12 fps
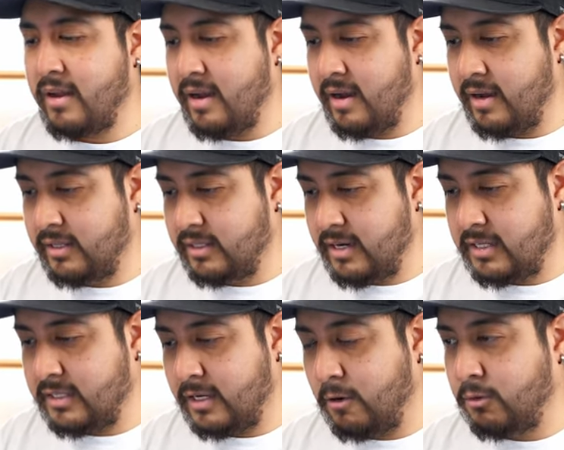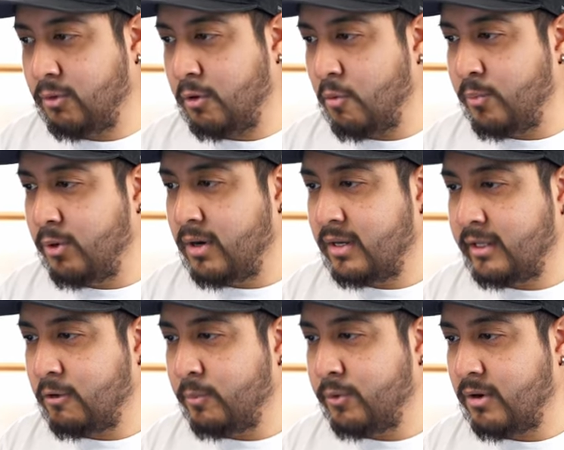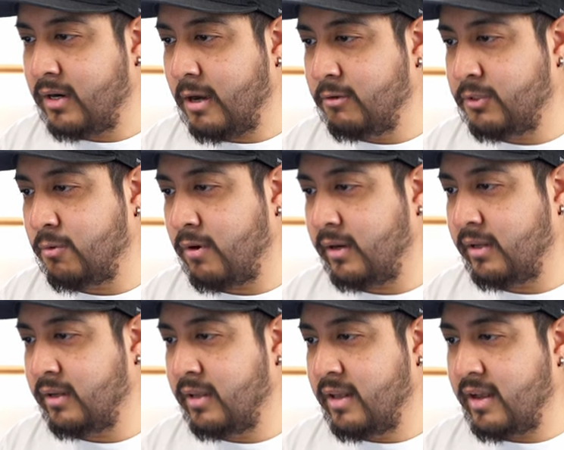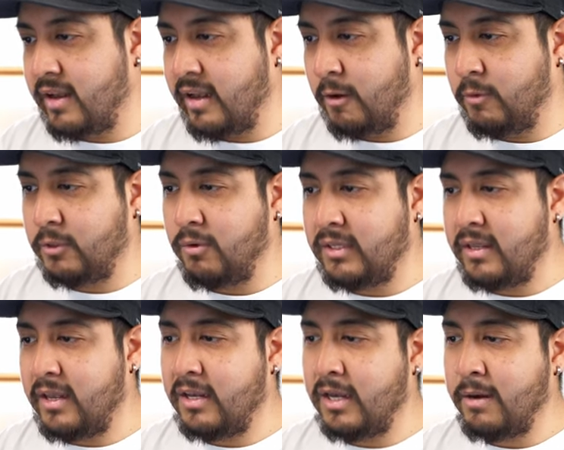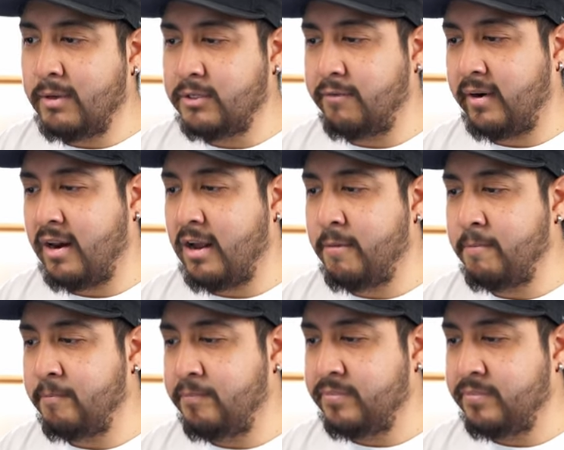And let's take a look to the computer. The computer now is running with 28 gigabytes of RAM.